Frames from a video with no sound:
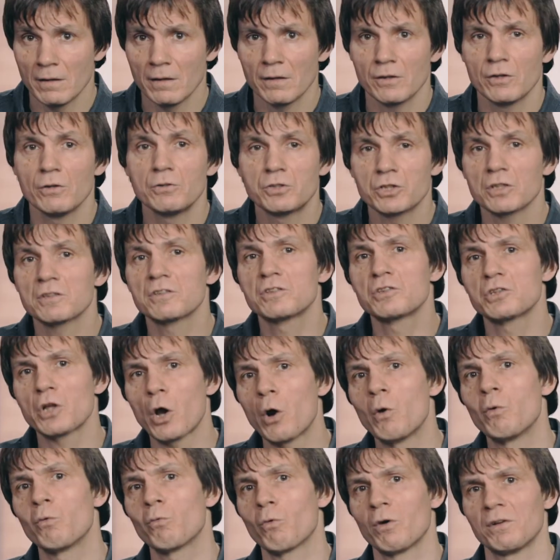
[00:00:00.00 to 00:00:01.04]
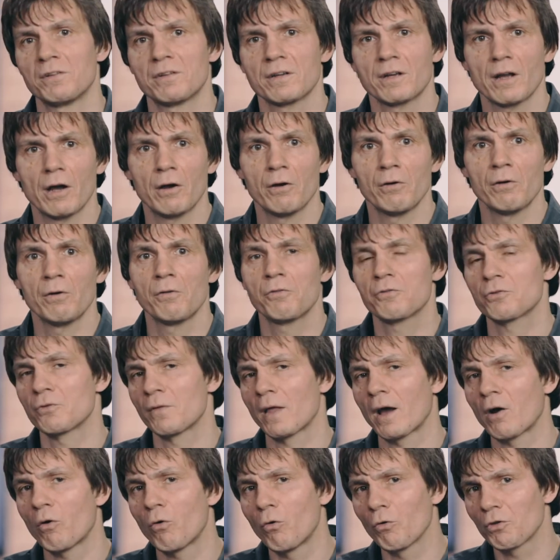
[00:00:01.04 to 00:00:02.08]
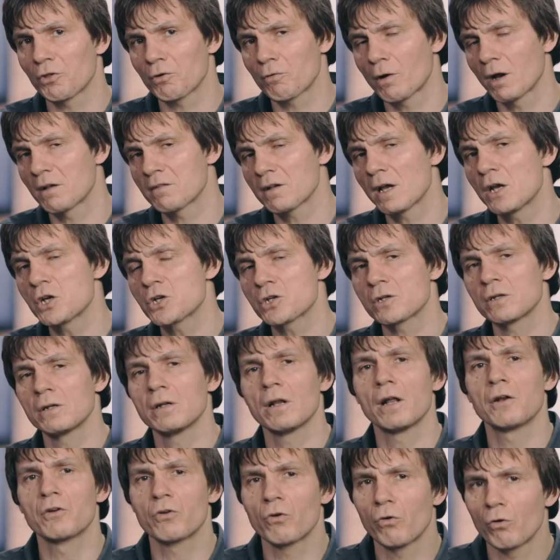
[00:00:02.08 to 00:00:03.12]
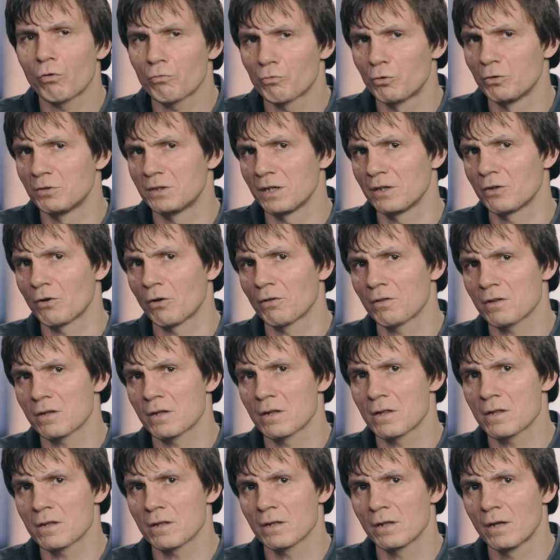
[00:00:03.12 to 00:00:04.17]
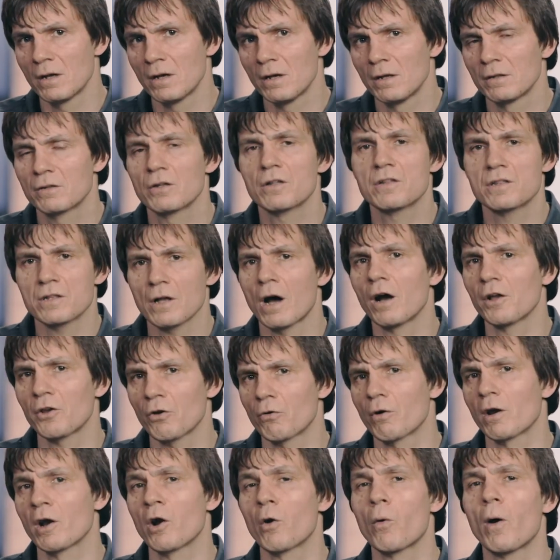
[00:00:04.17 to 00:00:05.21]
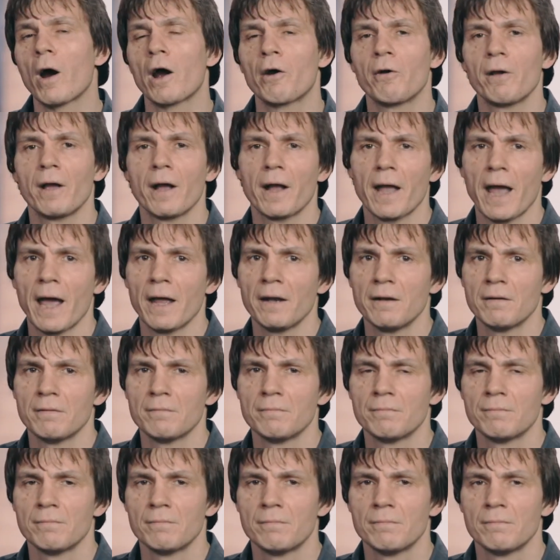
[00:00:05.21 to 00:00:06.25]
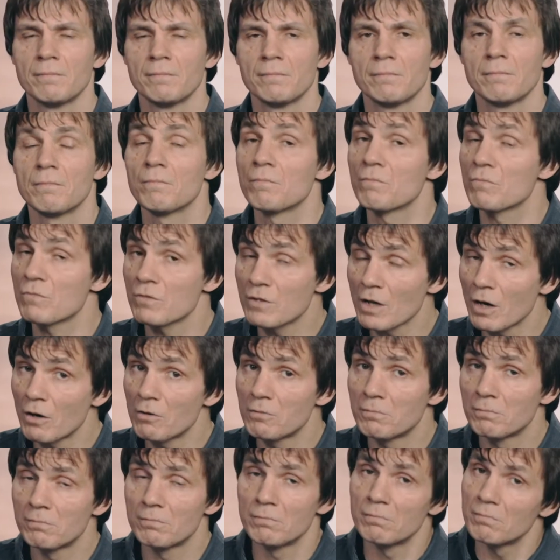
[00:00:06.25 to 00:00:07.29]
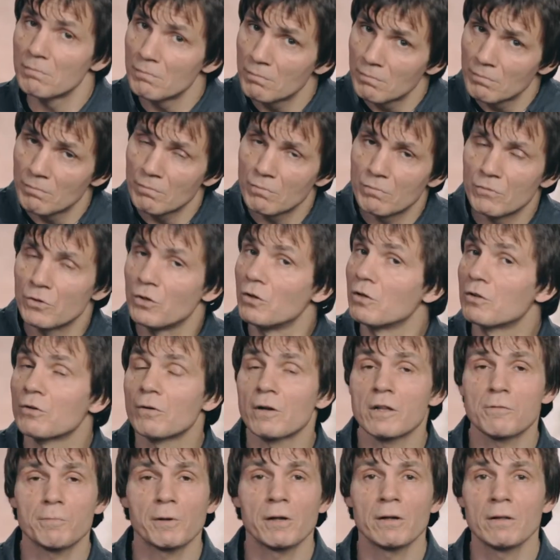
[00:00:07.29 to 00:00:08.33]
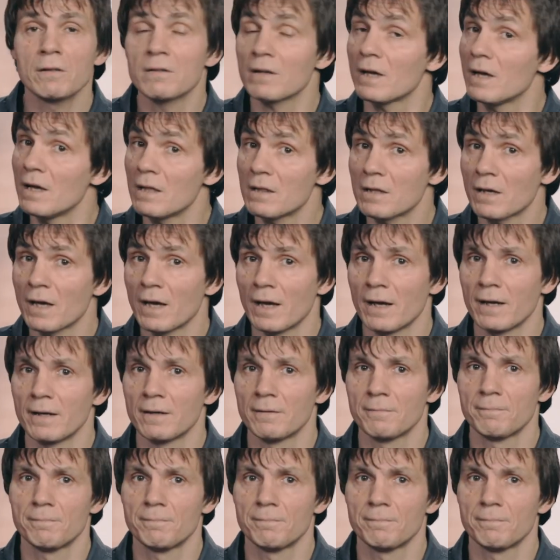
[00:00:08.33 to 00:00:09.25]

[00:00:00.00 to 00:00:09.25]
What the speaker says: You just don't want to go through that authorization and call routing nonsense to start your inquiry again. So, user experience is king.